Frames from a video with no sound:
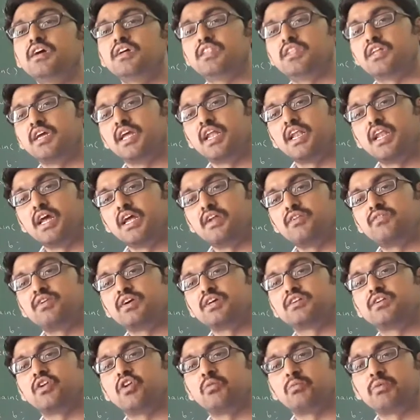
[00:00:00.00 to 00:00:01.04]
the inline
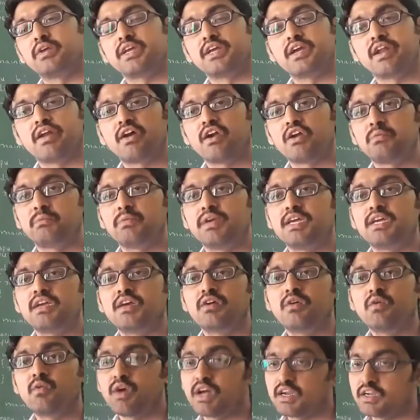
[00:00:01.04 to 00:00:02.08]
function cannot be
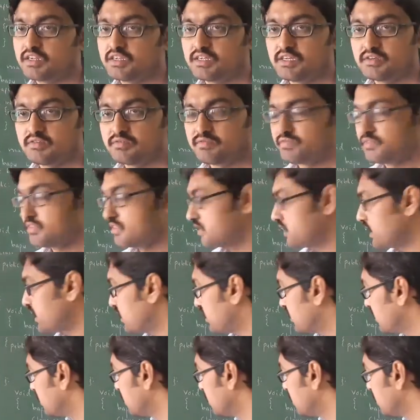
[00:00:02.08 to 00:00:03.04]
work. Then